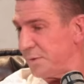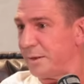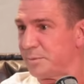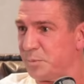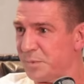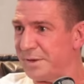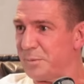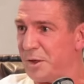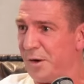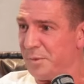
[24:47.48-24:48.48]
they gave
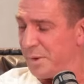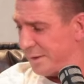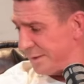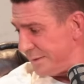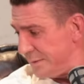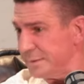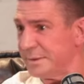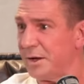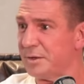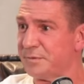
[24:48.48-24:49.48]
me the offer. I went,
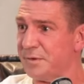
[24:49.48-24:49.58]
holy